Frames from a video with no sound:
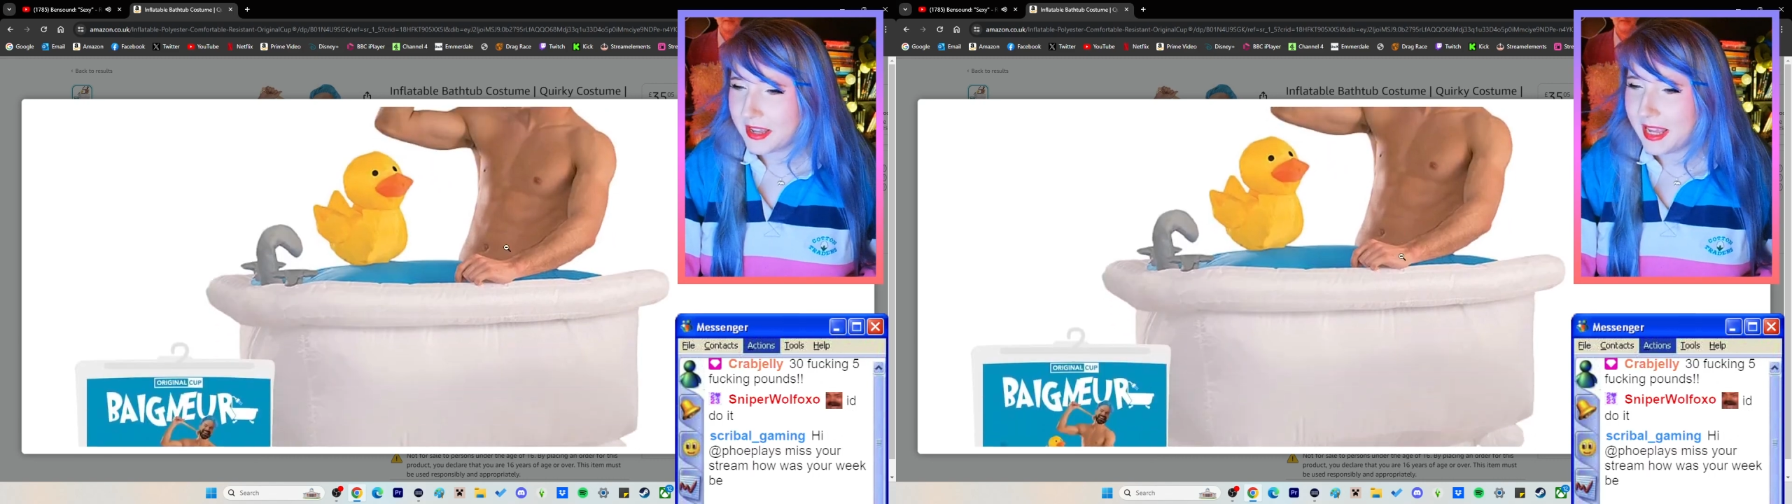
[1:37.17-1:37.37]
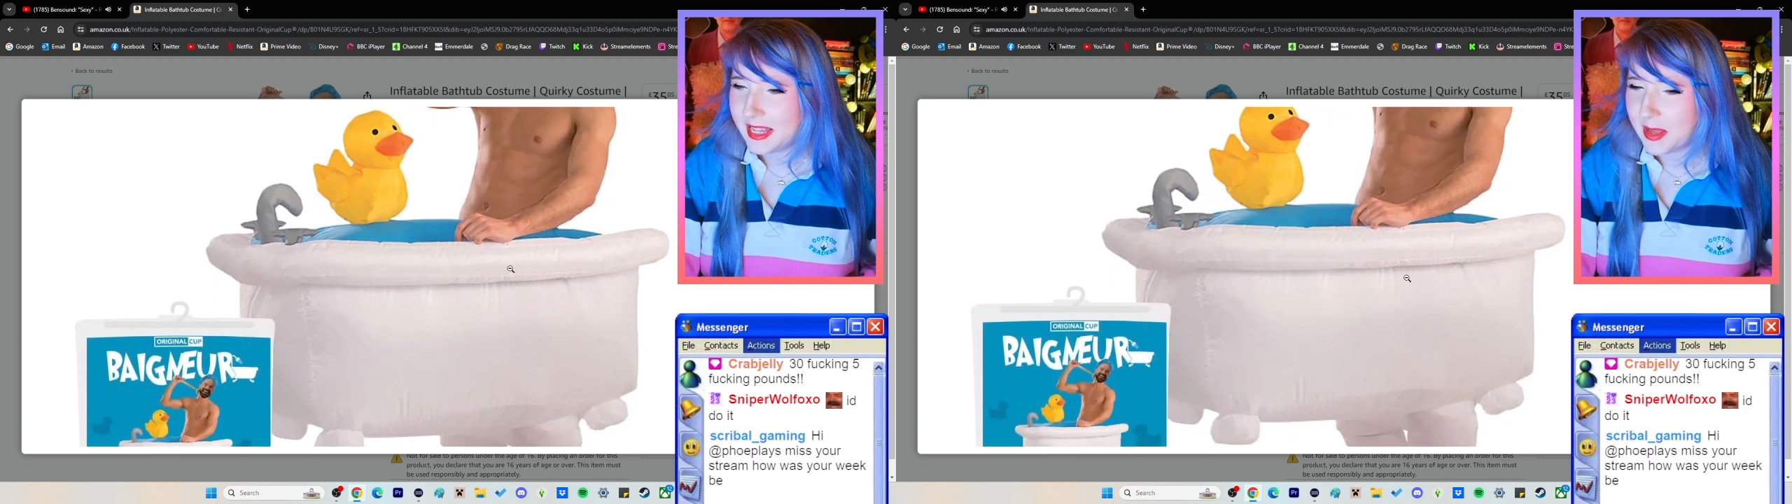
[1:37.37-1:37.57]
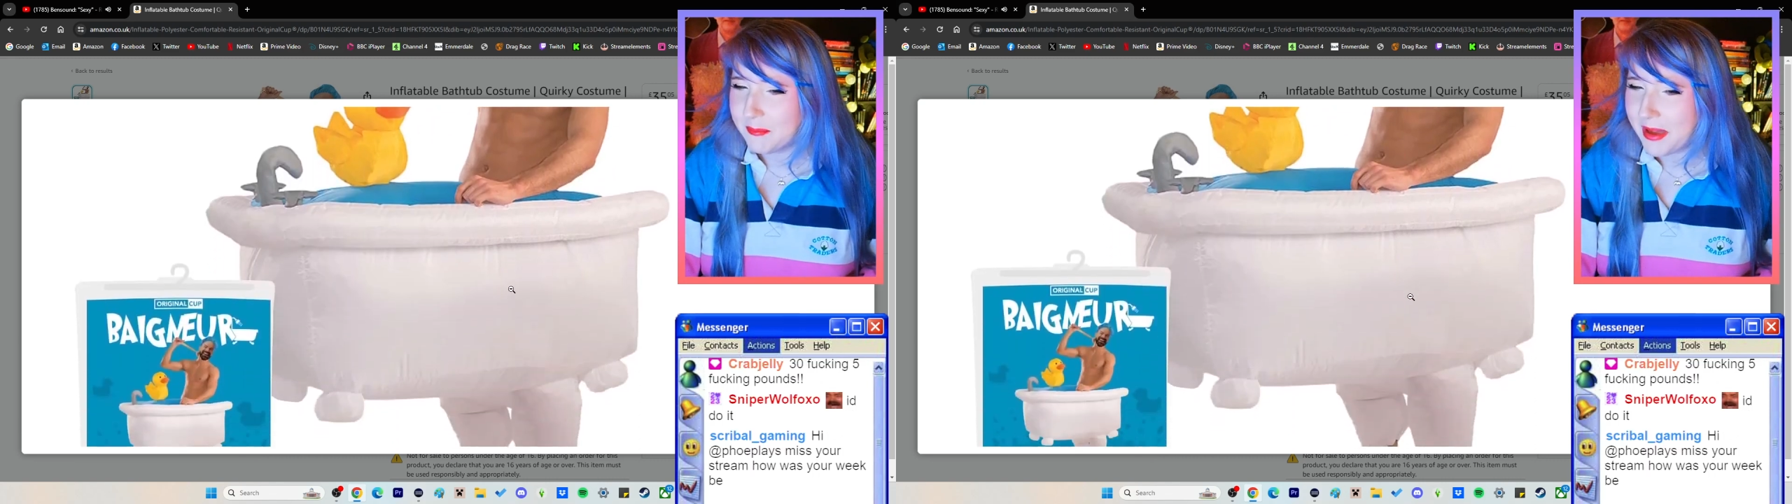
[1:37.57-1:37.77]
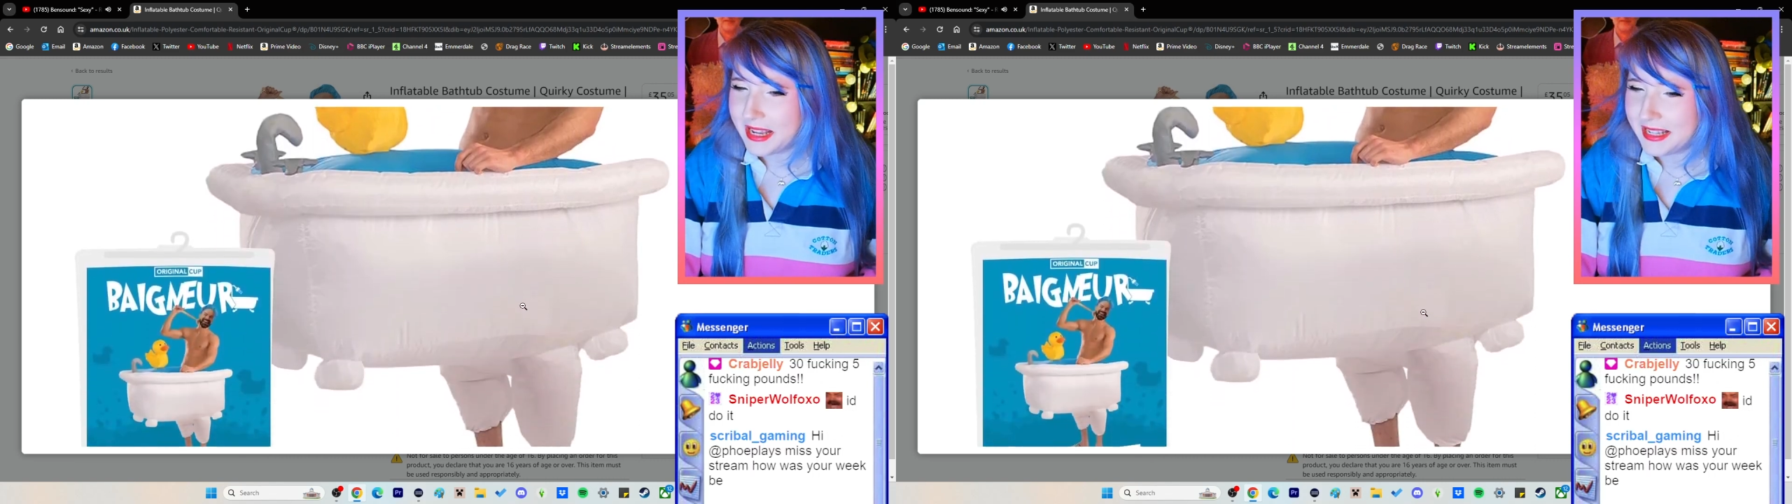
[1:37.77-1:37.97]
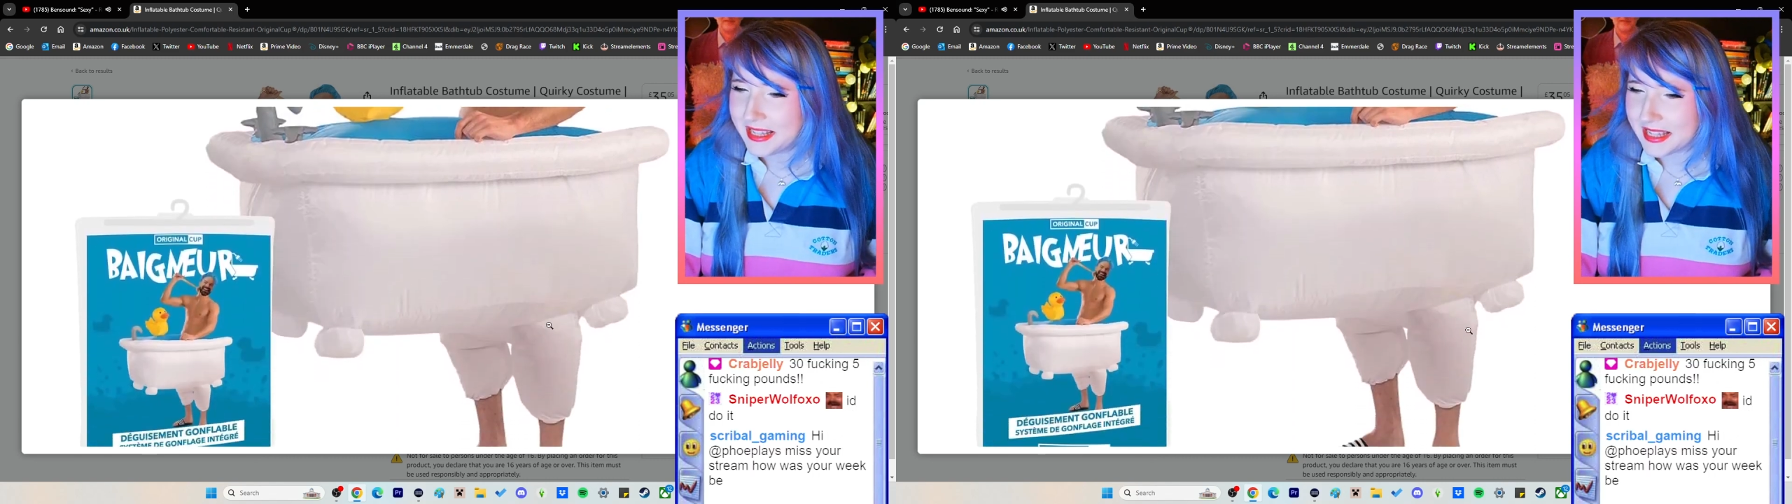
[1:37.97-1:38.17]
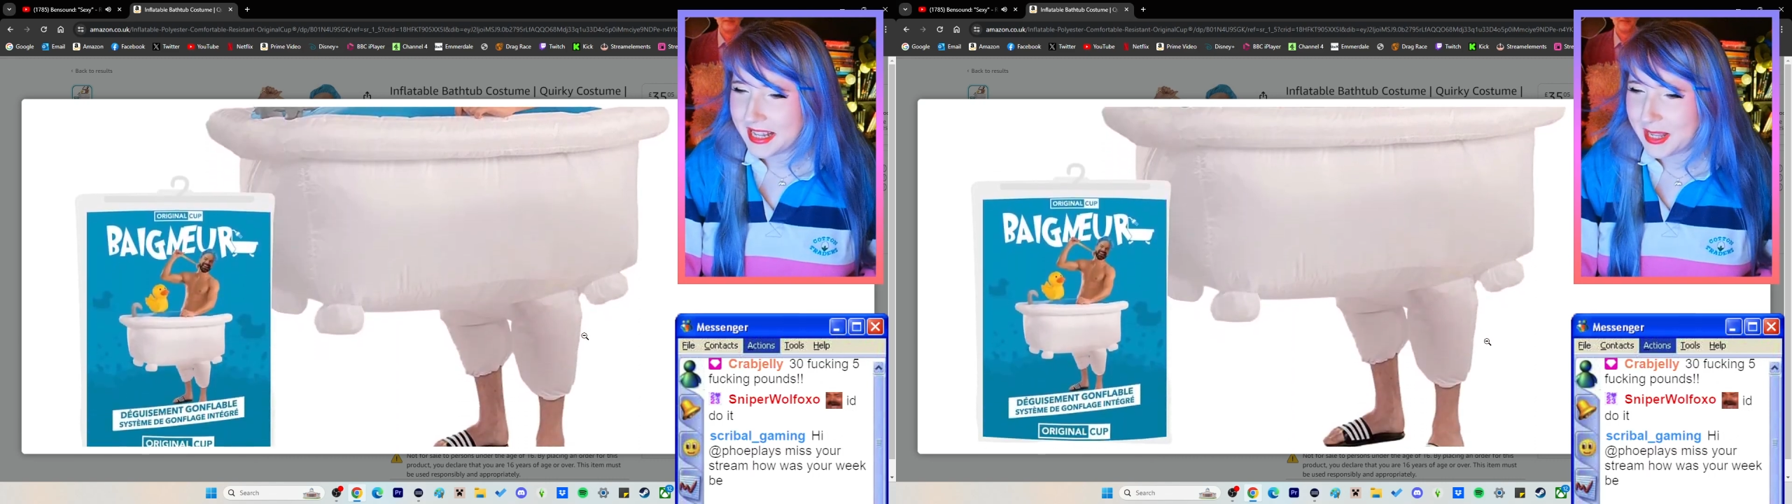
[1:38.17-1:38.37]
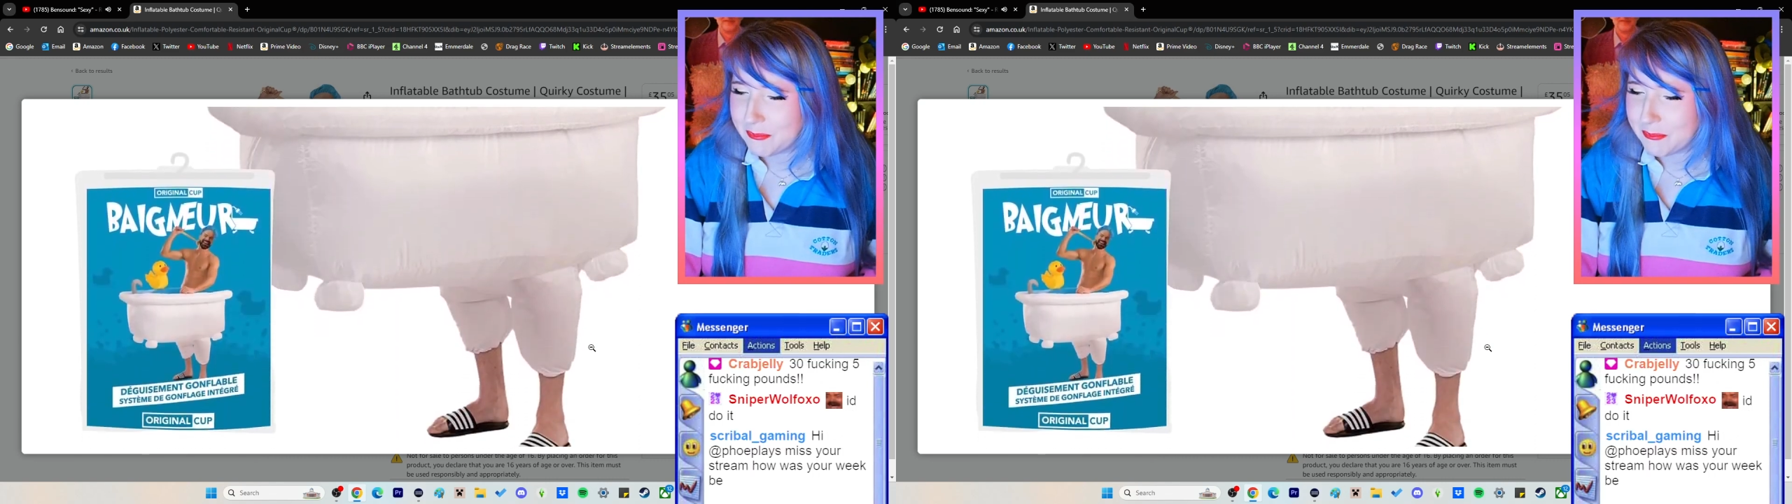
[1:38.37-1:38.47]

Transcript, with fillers: It's amazing. It's